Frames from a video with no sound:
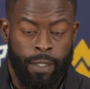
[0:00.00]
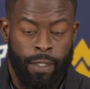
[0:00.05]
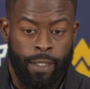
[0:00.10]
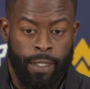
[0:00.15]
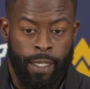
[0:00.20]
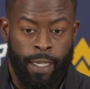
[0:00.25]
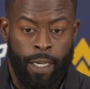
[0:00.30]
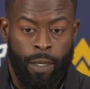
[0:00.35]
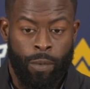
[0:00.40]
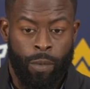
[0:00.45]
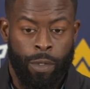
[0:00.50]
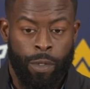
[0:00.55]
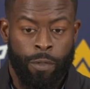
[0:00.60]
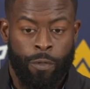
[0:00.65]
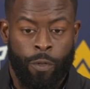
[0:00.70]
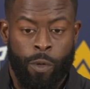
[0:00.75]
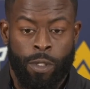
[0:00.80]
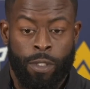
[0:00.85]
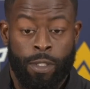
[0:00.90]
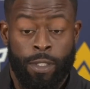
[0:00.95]
And, we were
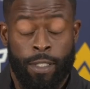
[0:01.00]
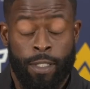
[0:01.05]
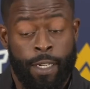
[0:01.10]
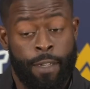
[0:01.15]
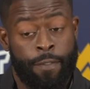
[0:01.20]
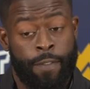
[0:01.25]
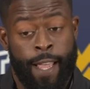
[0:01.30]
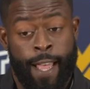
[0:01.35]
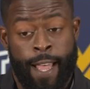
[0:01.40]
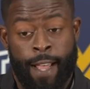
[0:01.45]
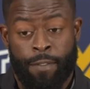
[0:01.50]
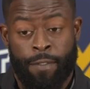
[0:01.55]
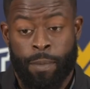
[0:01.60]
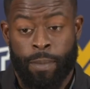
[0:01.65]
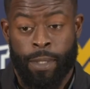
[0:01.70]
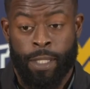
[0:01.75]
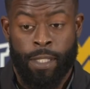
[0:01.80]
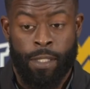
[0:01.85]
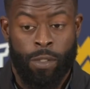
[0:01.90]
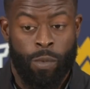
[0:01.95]
fortunate enough to have
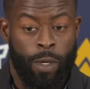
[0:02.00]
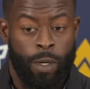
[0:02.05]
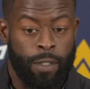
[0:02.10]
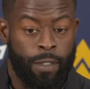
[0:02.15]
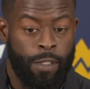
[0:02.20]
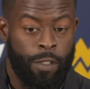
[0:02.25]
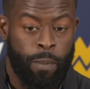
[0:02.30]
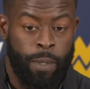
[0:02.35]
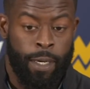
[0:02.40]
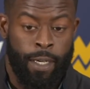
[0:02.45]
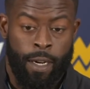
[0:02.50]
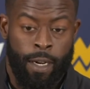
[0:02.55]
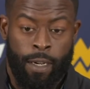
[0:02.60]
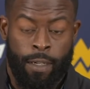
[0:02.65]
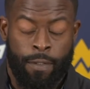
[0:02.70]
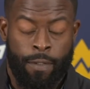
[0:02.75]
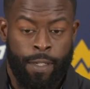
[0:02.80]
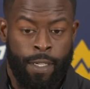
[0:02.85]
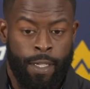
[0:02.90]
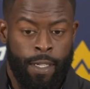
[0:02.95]
him, and he's worked his butt
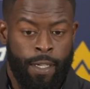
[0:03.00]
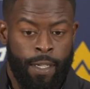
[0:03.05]
off,